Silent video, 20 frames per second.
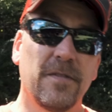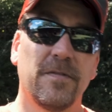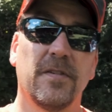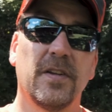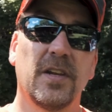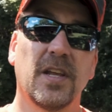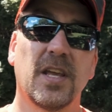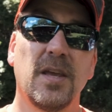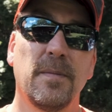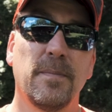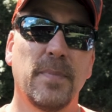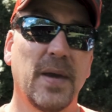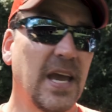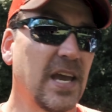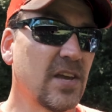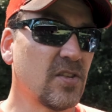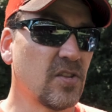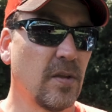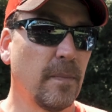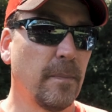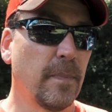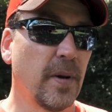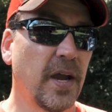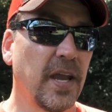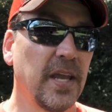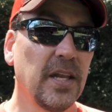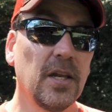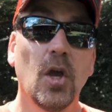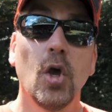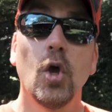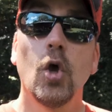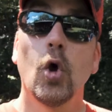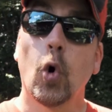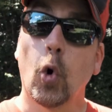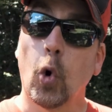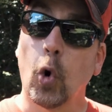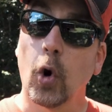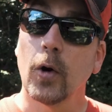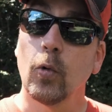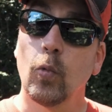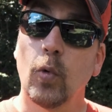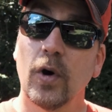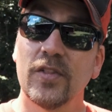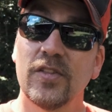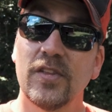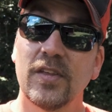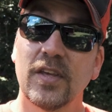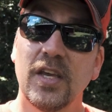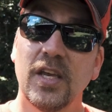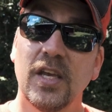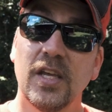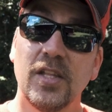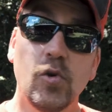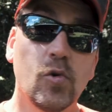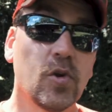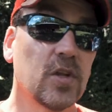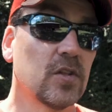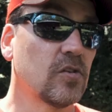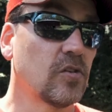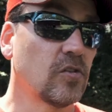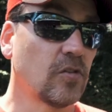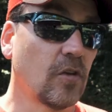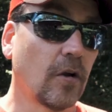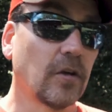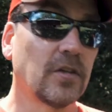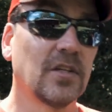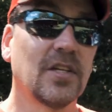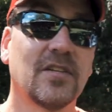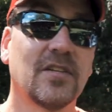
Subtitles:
finicky bass to bite. Or once again, you can start to